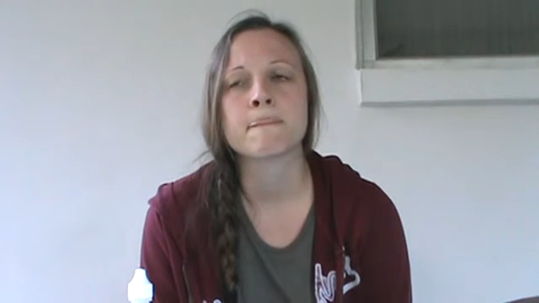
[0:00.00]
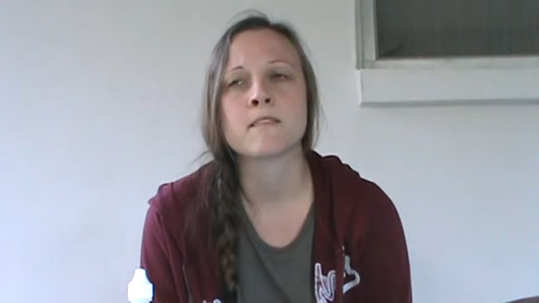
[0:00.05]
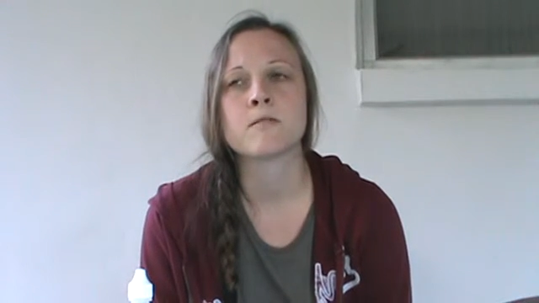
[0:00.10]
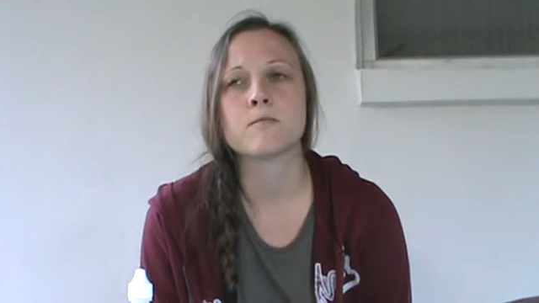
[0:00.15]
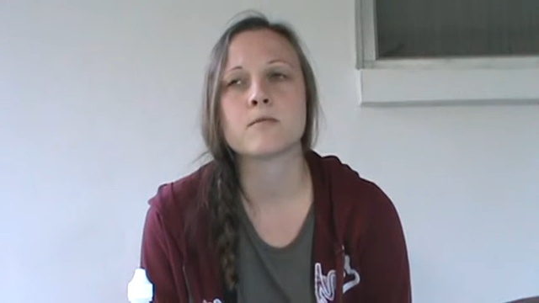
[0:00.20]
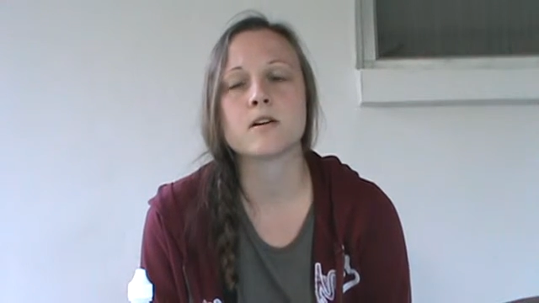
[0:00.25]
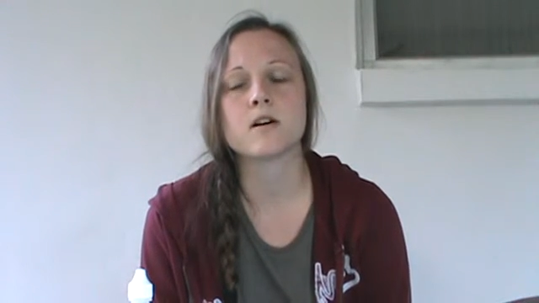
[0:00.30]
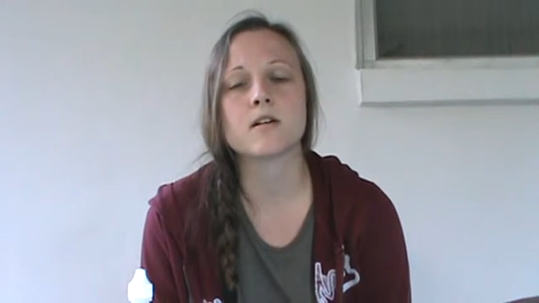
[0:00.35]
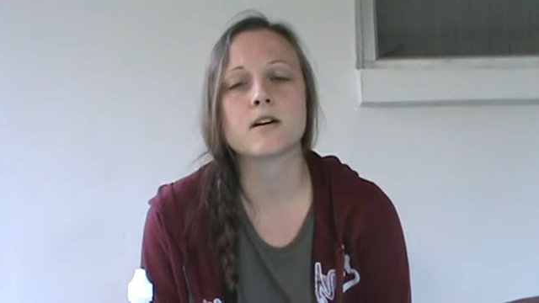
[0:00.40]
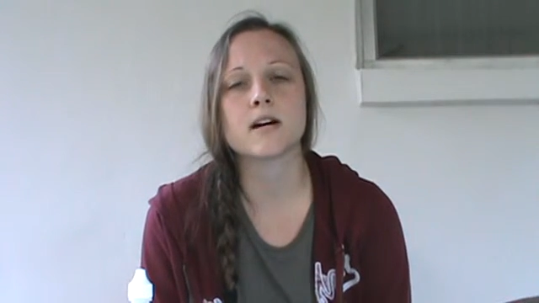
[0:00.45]

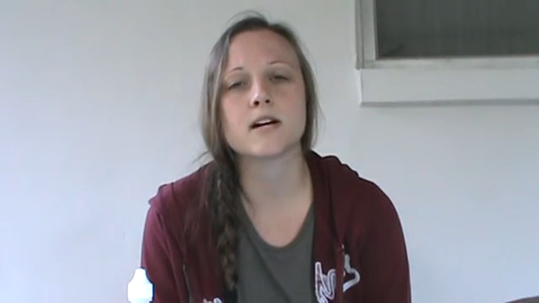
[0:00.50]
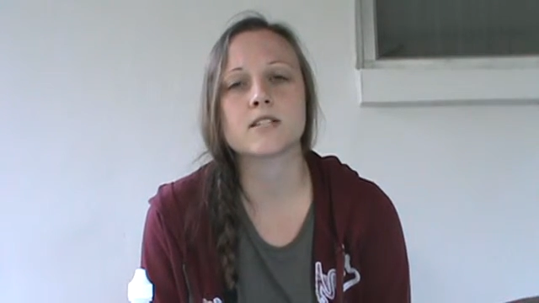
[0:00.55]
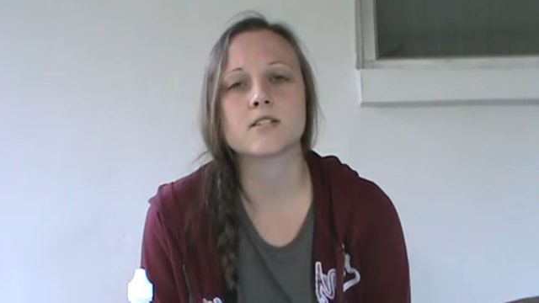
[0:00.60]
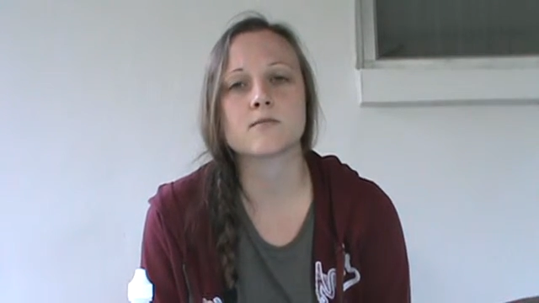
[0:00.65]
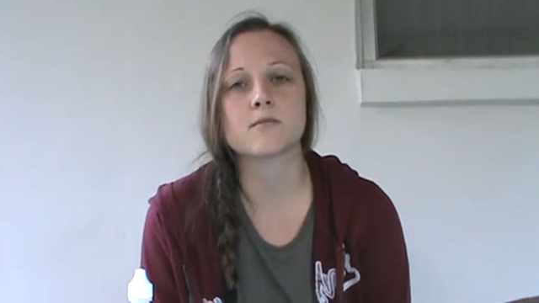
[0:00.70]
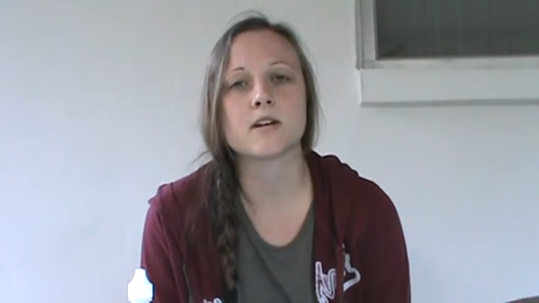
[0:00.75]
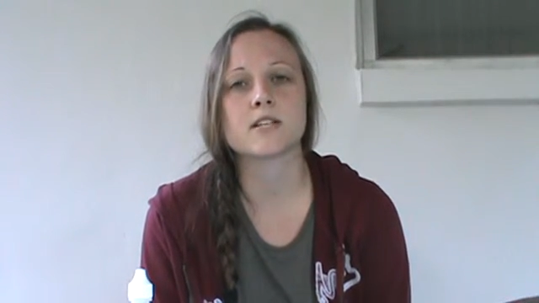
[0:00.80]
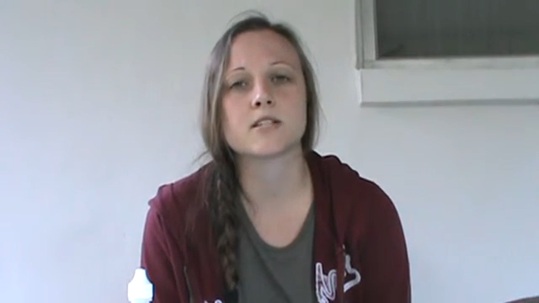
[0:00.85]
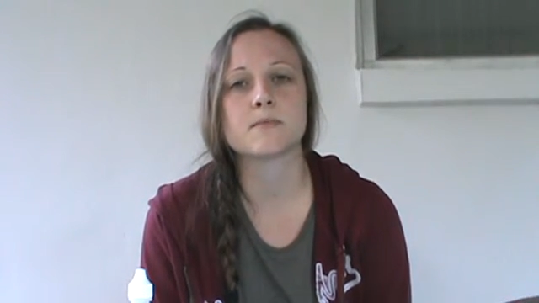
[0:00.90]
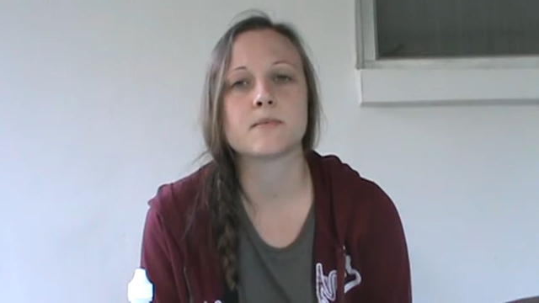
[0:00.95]
with all kinds
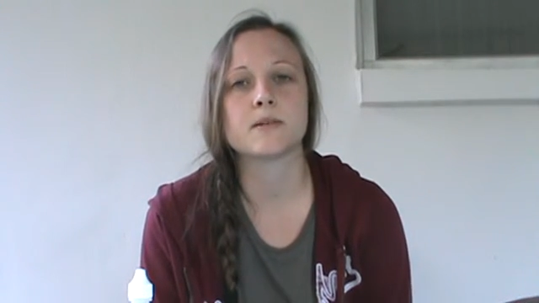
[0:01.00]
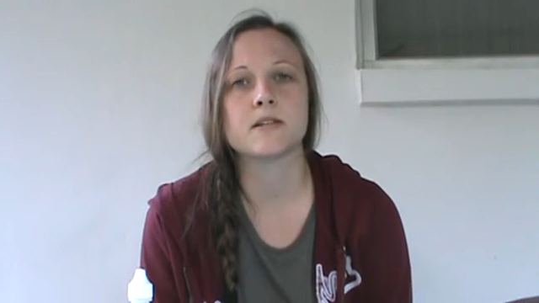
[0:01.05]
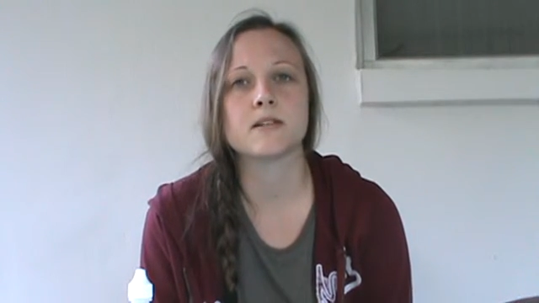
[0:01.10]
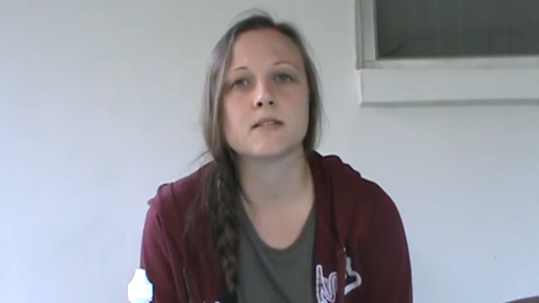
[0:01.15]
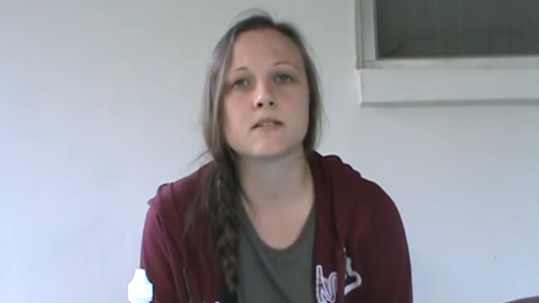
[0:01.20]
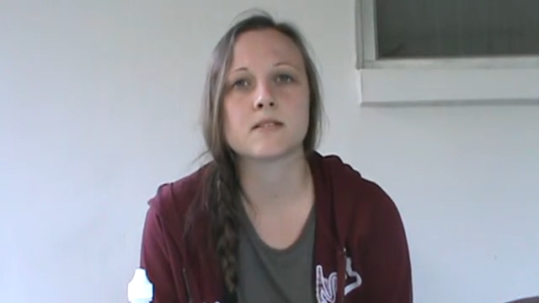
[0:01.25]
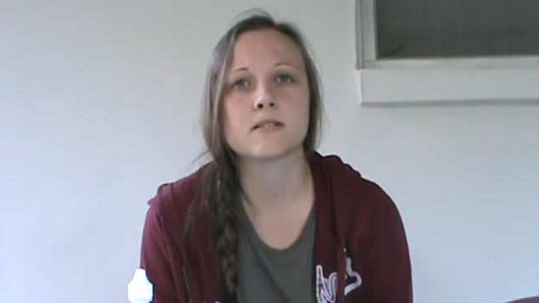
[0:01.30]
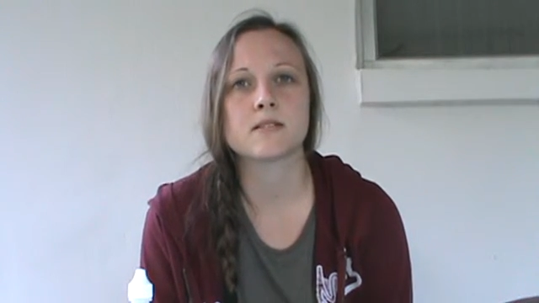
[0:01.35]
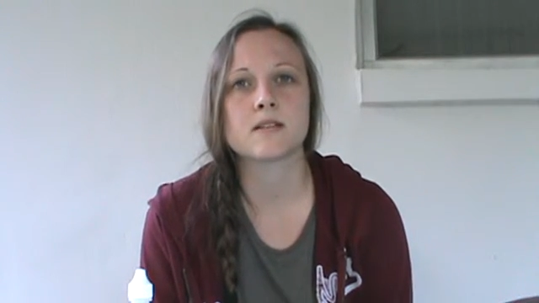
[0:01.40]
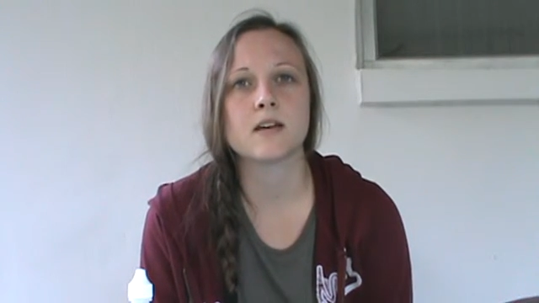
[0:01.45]
of
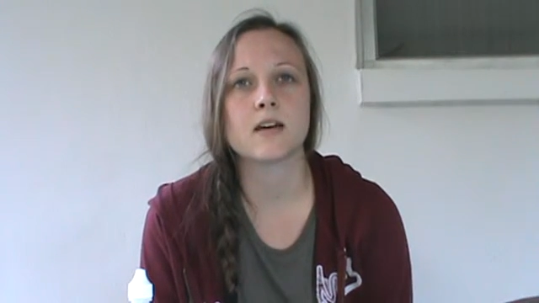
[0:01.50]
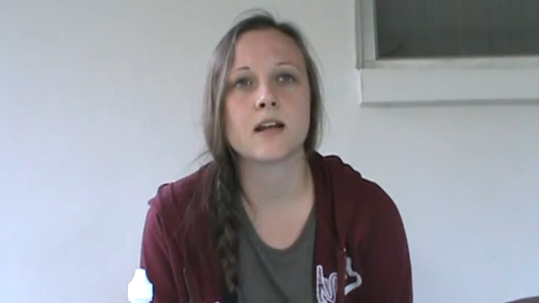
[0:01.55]
recipes,